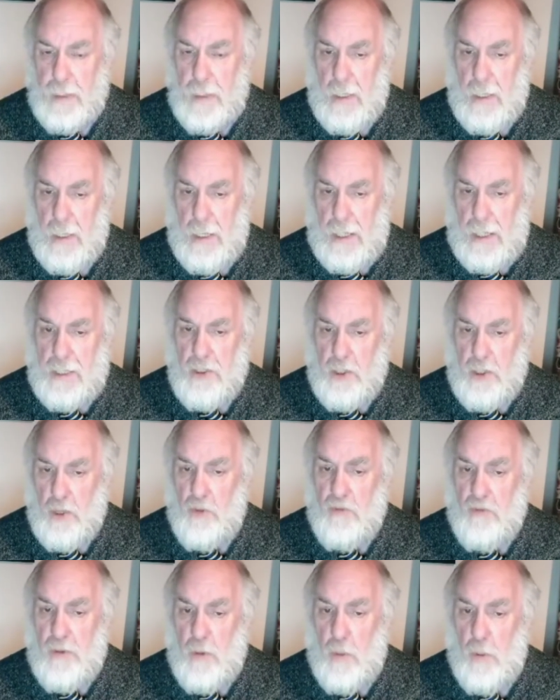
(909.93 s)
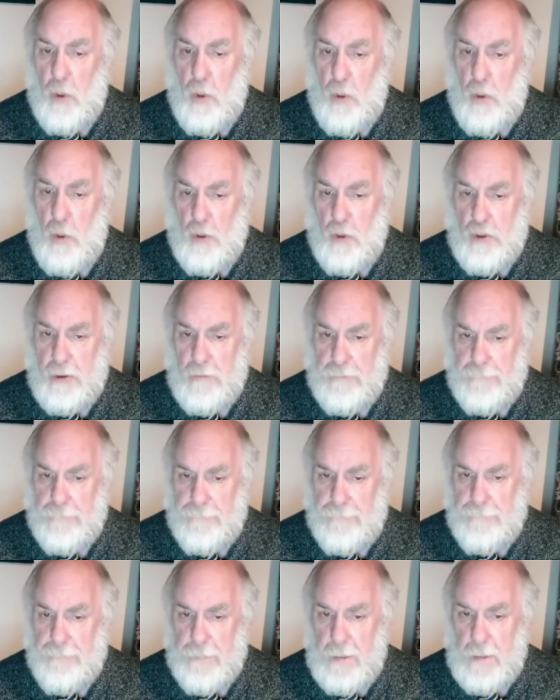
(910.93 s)
And due reward
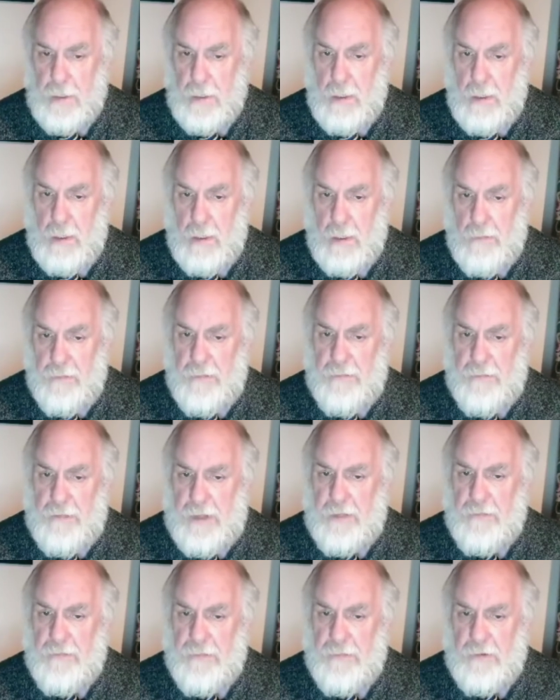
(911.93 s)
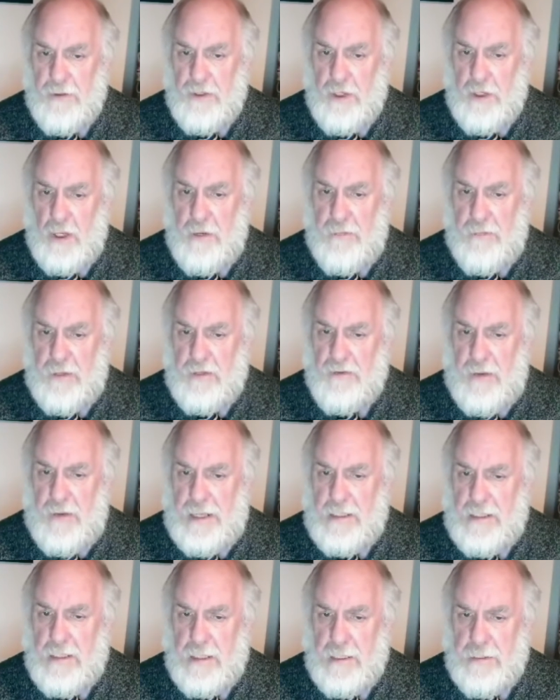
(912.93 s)
for faithful service
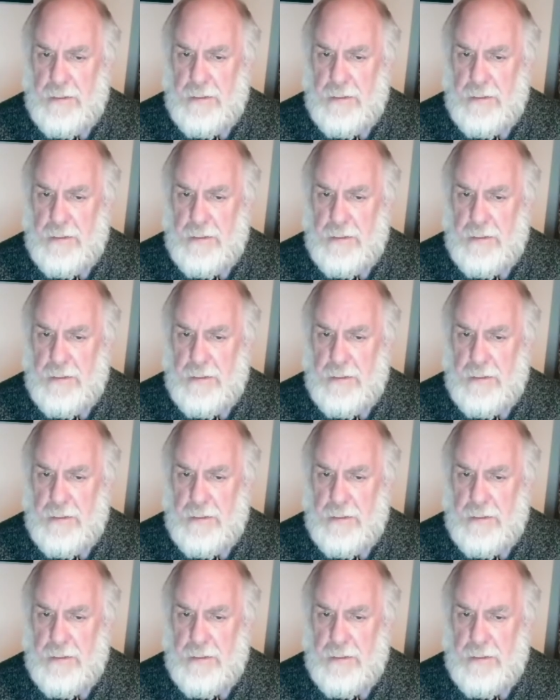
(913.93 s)
rendered.